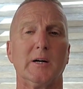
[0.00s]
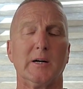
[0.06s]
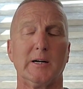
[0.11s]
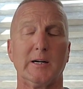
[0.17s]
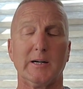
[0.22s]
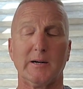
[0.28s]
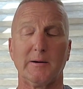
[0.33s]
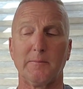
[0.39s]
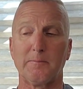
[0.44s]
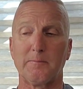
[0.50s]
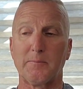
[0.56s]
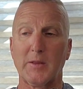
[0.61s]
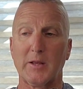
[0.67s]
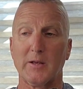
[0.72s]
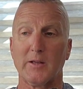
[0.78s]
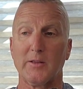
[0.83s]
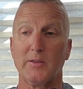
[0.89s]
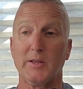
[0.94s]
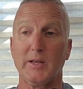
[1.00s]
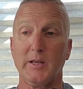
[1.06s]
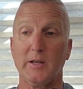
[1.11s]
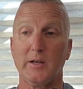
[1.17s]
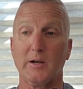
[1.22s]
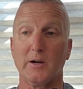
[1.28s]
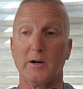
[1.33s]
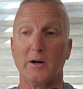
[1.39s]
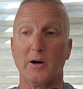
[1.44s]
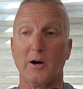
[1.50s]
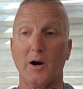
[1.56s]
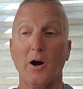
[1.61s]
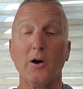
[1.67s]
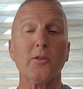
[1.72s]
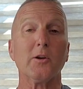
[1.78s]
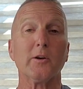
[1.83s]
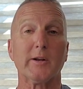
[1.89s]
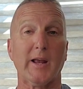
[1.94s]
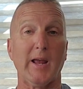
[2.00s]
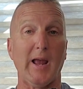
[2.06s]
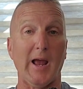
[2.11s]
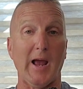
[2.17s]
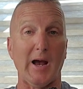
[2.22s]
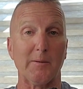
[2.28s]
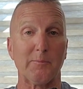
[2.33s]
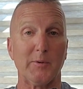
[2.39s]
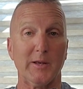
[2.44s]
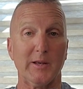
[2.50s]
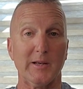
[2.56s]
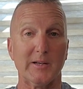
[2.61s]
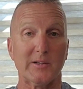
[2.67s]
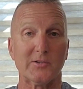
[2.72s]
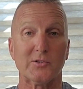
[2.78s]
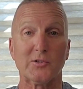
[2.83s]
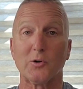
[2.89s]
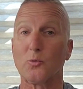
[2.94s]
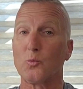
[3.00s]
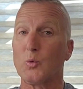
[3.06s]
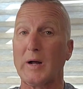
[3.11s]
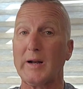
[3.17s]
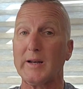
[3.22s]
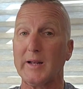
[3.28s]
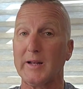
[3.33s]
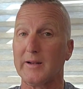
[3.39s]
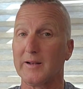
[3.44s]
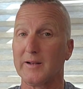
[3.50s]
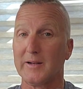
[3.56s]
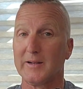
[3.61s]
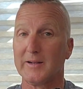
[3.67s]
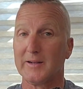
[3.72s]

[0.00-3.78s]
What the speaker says: The other camp is the running